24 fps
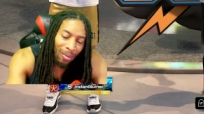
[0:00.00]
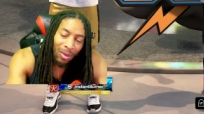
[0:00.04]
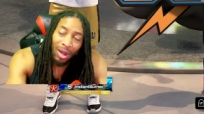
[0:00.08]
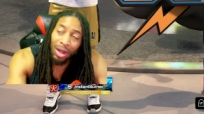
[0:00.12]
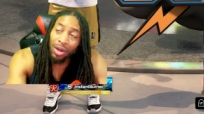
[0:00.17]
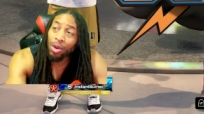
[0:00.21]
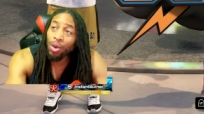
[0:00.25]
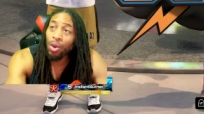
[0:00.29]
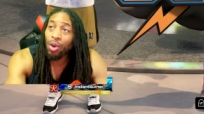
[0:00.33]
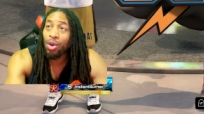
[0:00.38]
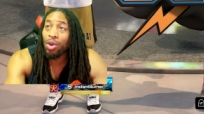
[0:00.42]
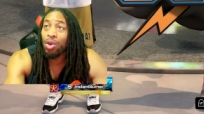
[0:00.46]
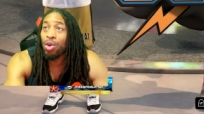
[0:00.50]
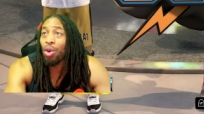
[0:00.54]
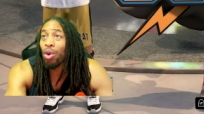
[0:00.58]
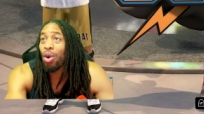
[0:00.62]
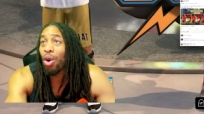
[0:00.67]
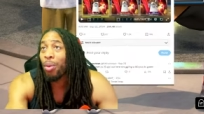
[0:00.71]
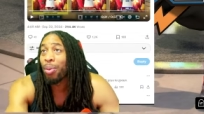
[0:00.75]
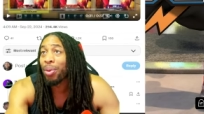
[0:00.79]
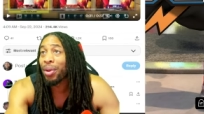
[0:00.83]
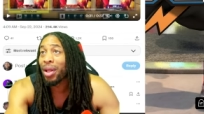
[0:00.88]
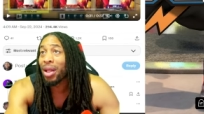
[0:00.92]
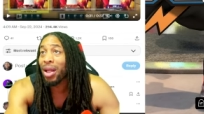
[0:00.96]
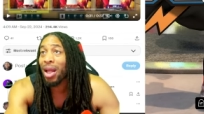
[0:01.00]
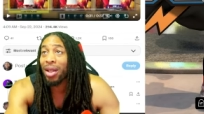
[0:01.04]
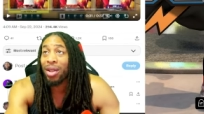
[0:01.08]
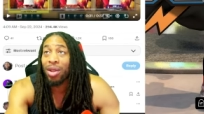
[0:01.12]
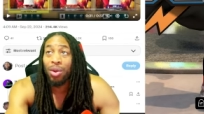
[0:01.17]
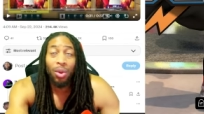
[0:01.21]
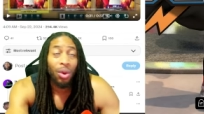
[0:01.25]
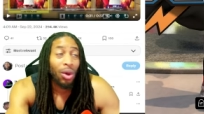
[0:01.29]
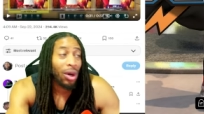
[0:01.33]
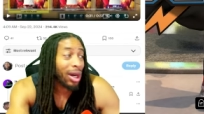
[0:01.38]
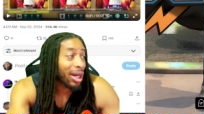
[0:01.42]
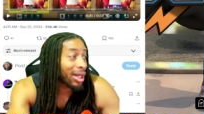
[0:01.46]
you you're gonna play like
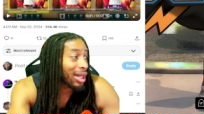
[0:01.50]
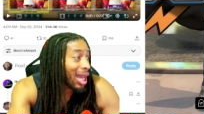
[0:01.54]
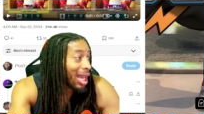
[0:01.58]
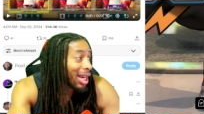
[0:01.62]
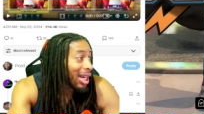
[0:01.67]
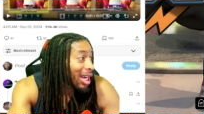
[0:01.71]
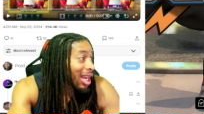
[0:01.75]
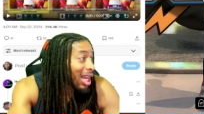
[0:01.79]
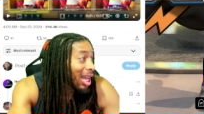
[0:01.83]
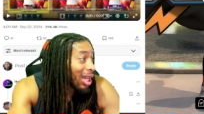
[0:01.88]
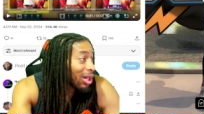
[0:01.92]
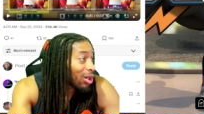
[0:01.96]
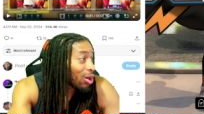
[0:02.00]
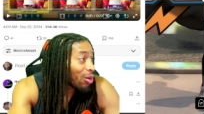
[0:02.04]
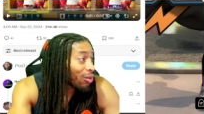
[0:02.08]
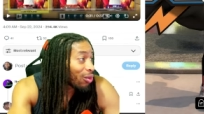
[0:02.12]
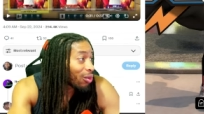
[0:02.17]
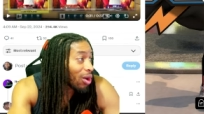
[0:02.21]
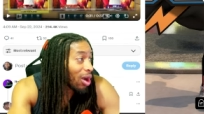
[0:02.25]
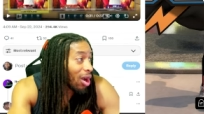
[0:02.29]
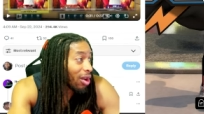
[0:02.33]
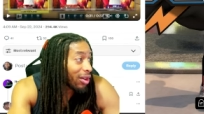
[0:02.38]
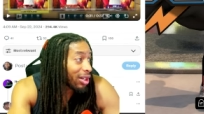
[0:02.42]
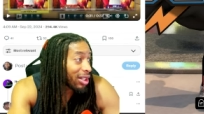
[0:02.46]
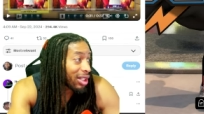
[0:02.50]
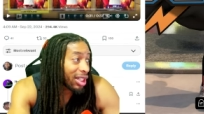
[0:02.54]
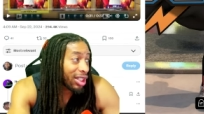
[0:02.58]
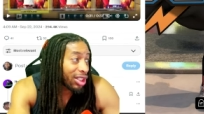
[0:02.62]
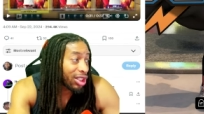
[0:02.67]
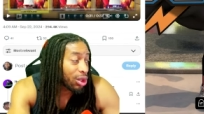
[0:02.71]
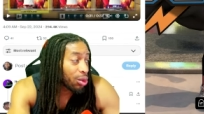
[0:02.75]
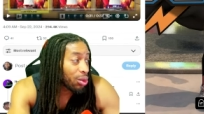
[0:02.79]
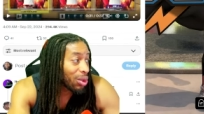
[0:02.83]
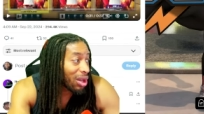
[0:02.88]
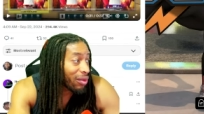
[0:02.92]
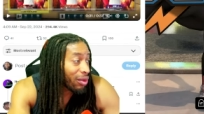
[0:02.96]
you are a 99 overall and then
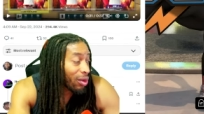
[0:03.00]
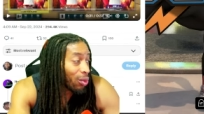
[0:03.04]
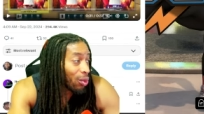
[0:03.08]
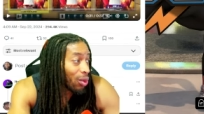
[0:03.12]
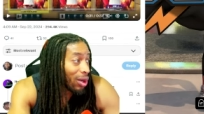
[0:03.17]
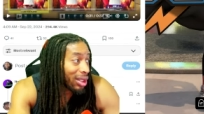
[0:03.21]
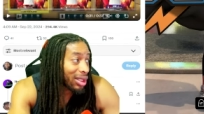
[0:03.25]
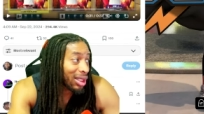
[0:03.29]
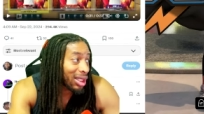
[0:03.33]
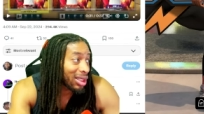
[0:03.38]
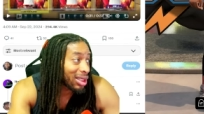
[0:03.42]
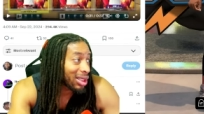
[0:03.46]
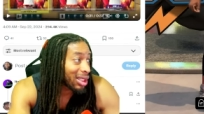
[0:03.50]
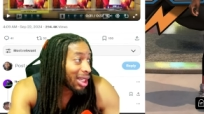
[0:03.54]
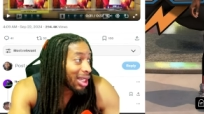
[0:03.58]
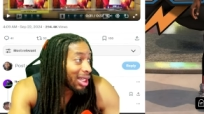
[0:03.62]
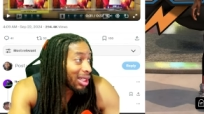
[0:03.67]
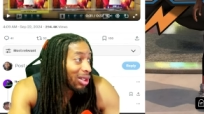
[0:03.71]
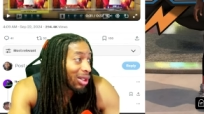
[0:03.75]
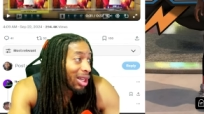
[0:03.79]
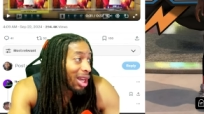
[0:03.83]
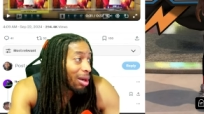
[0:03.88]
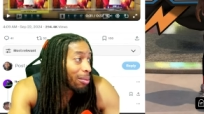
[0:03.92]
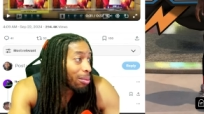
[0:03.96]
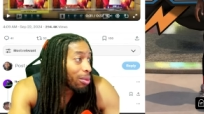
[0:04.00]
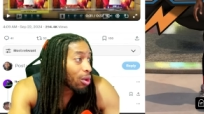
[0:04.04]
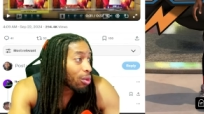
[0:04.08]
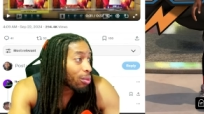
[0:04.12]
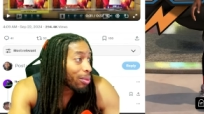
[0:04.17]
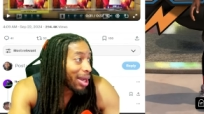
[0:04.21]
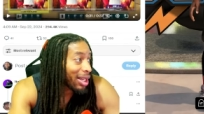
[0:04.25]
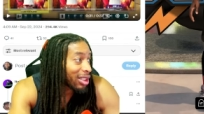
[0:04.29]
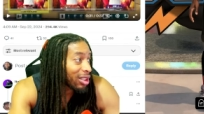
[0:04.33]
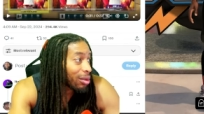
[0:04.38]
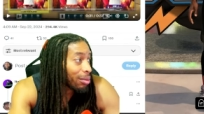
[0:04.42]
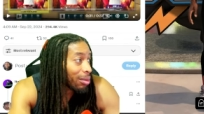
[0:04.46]
shoot everyone just said look how broke
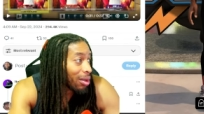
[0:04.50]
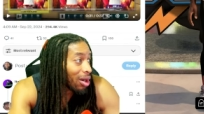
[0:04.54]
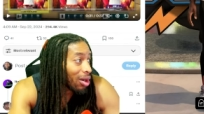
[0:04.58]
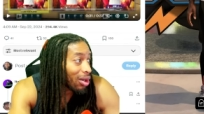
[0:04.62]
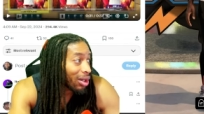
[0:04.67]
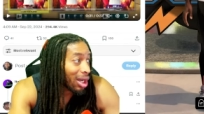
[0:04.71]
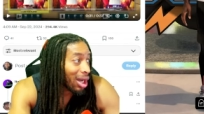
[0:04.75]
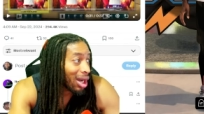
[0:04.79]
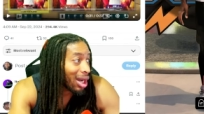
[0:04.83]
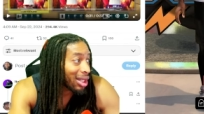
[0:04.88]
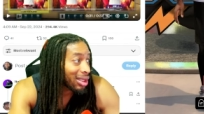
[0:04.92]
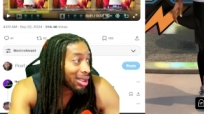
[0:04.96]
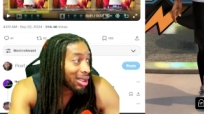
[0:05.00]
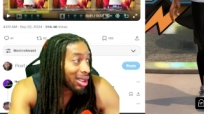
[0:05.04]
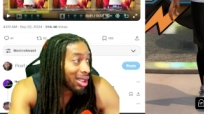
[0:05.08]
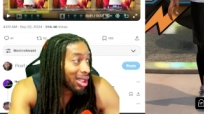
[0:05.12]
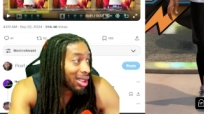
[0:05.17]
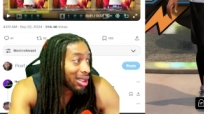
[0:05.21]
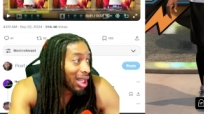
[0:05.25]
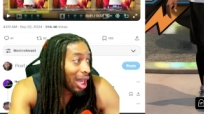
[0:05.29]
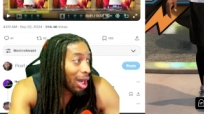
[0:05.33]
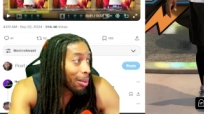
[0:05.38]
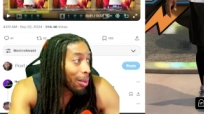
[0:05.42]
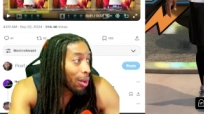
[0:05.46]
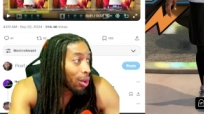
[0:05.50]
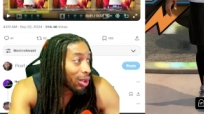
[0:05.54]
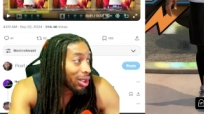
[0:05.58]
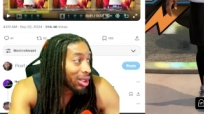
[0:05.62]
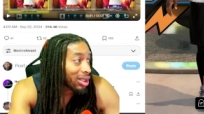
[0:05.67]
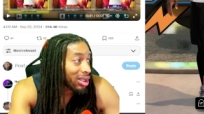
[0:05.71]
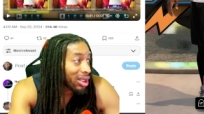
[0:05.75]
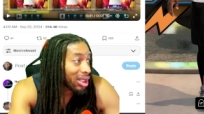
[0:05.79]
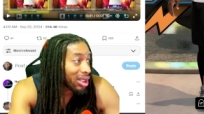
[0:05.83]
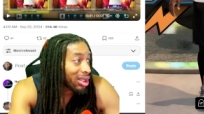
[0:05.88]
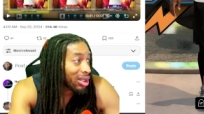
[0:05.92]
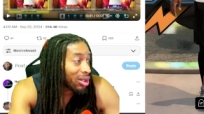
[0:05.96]
basketball god says i'm on a
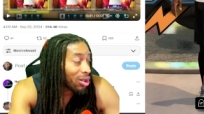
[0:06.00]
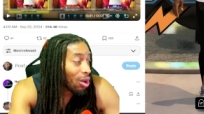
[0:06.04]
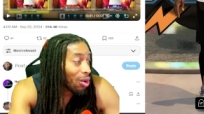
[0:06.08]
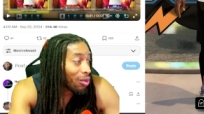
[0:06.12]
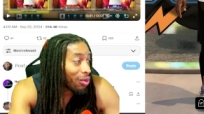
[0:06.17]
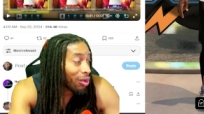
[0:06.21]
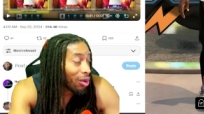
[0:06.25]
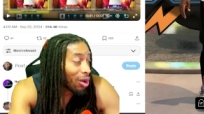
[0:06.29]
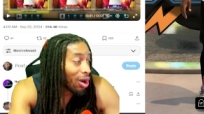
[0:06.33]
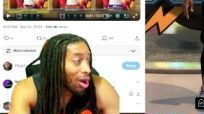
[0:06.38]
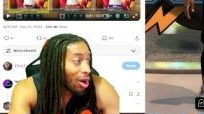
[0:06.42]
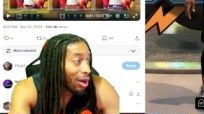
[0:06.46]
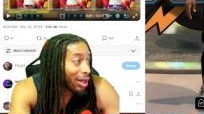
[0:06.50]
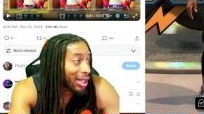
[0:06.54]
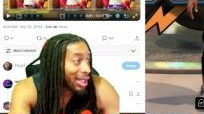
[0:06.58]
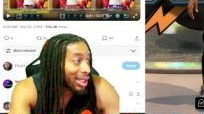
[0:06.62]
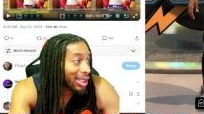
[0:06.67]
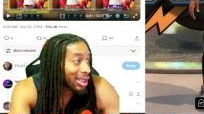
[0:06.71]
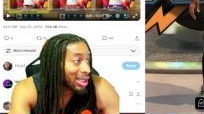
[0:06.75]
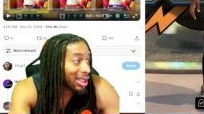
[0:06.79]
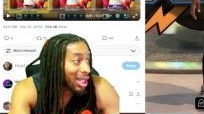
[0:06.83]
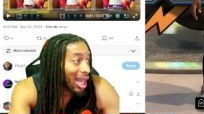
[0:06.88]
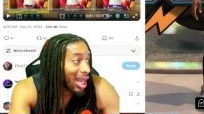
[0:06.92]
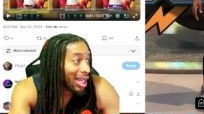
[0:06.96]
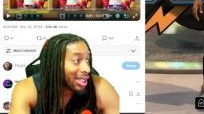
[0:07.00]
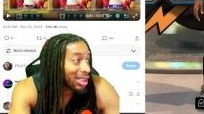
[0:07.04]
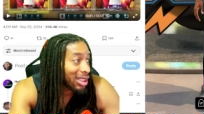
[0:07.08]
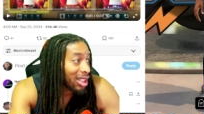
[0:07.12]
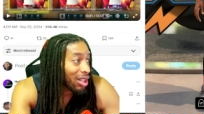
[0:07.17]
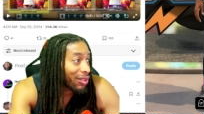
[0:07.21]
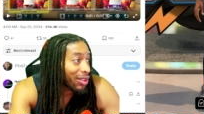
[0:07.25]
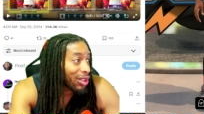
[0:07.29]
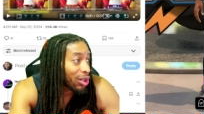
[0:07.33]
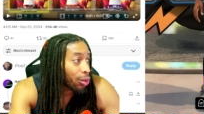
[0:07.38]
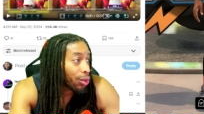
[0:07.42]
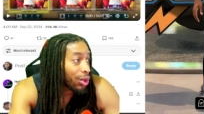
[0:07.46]
60 overall inside
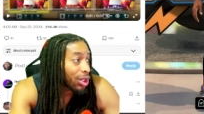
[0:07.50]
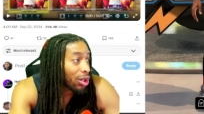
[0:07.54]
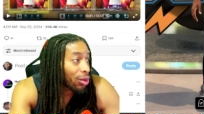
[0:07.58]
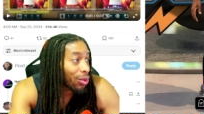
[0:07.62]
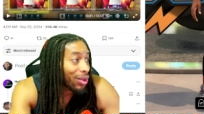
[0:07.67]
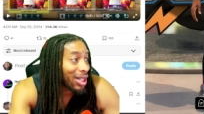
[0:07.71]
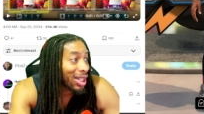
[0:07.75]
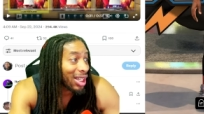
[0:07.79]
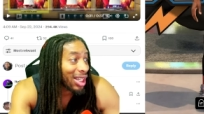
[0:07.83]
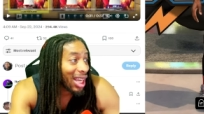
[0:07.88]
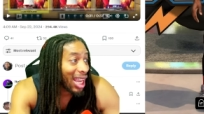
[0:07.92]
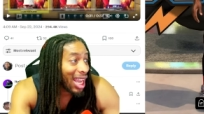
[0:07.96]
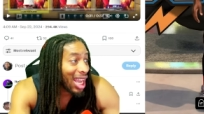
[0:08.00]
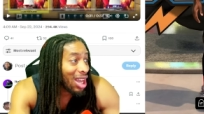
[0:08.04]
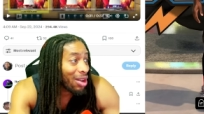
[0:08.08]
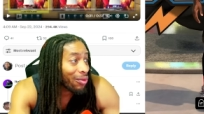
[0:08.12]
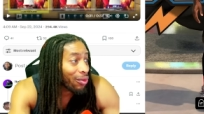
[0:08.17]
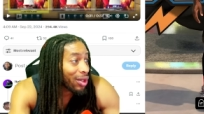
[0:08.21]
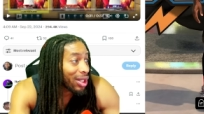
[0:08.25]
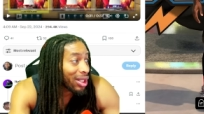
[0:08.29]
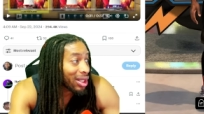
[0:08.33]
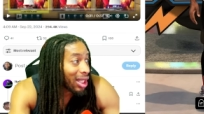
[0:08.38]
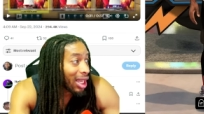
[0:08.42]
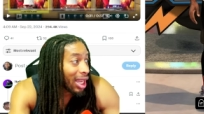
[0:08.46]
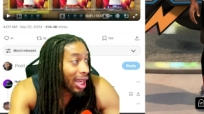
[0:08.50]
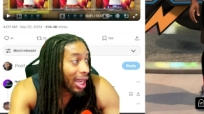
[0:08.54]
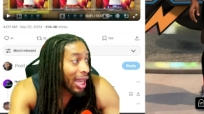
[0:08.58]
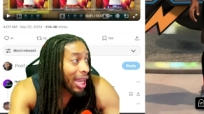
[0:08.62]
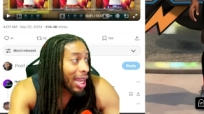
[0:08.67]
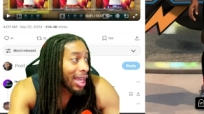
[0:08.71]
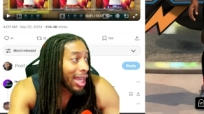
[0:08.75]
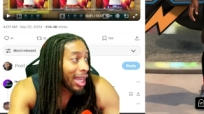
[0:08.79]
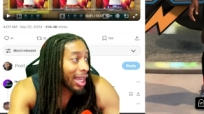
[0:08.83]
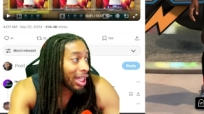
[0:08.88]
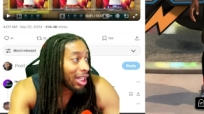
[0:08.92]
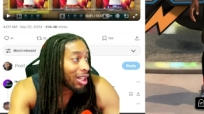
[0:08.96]
7-3 greening everything
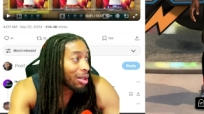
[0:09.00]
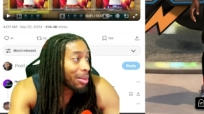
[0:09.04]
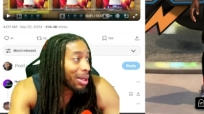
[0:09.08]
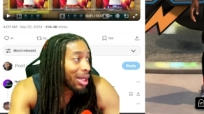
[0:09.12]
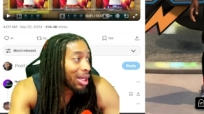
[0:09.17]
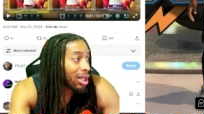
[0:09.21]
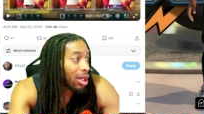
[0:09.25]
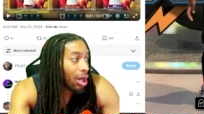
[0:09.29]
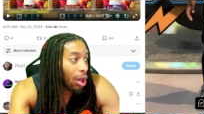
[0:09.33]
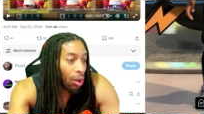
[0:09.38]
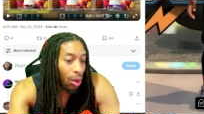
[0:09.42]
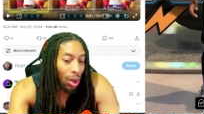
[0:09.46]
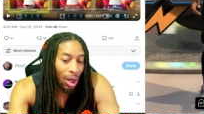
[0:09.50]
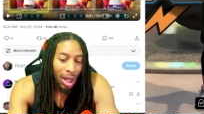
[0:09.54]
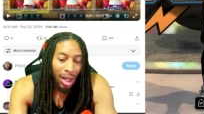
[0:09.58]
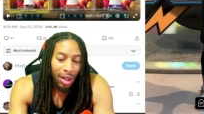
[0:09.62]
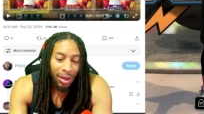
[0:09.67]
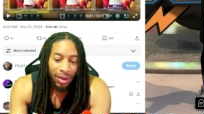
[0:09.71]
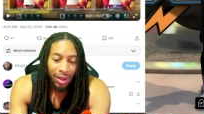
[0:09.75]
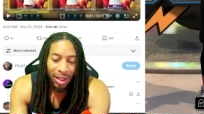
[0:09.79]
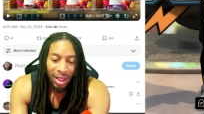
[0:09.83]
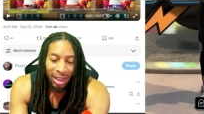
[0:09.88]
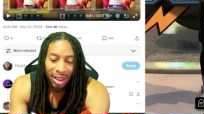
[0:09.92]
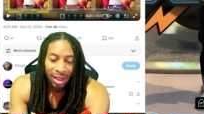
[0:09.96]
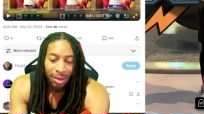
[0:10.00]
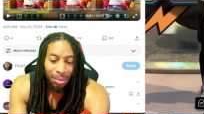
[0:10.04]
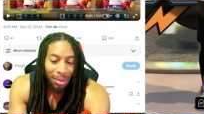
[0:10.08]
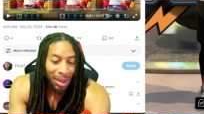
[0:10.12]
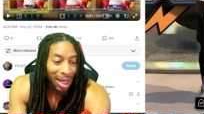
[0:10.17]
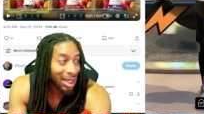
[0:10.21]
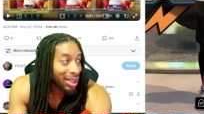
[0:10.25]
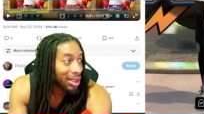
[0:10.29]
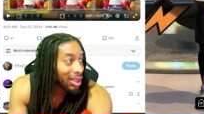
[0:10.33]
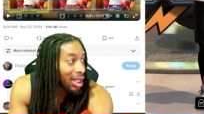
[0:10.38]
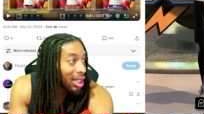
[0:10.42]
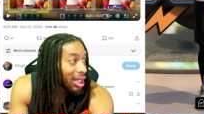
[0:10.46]
lmao this
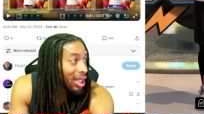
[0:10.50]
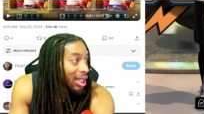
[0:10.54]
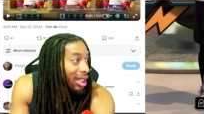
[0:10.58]
mess